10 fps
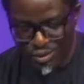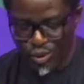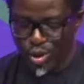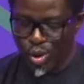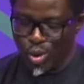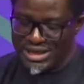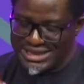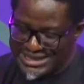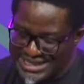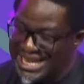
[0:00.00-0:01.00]
will only
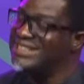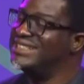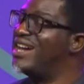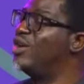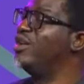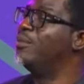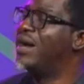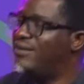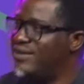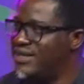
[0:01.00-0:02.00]
tear down a
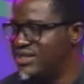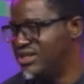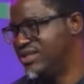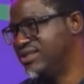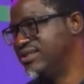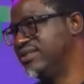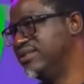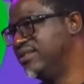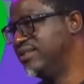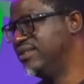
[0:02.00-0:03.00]
marriage.
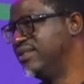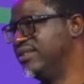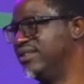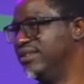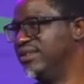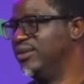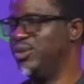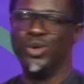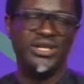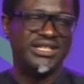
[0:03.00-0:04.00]
We
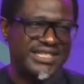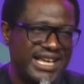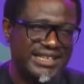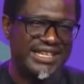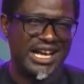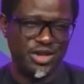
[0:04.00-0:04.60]
only tear down the